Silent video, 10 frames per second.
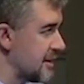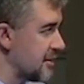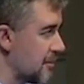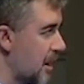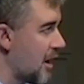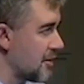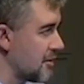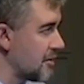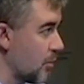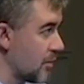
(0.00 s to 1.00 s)
in the
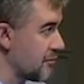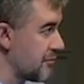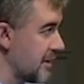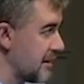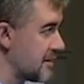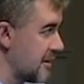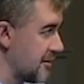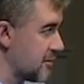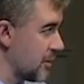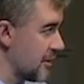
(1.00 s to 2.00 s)
modern Word of Faith,
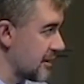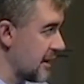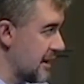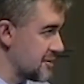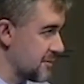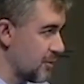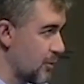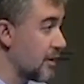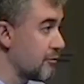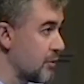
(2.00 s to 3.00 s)
health and wealth
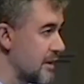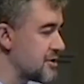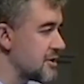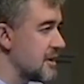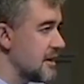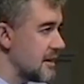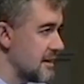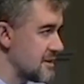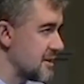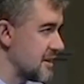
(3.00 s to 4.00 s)
gospel, one of which
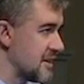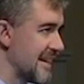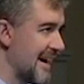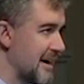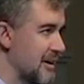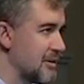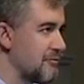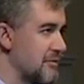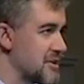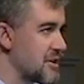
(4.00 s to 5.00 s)
is the
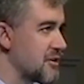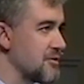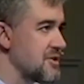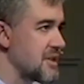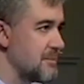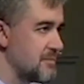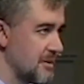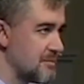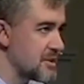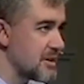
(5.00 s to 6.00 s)
denial of physical
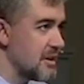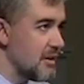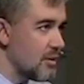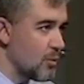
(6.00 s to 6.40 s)
symptoms